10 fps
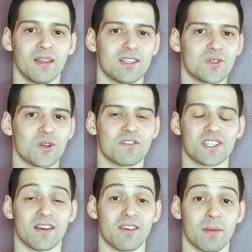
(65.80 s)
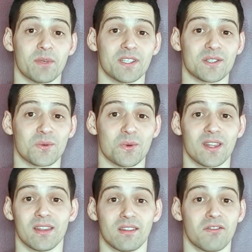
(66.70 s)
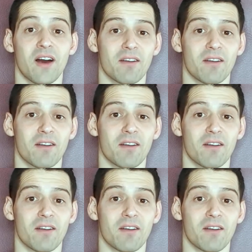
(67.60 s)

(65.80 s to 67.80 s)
This sort of stuff happens within the fight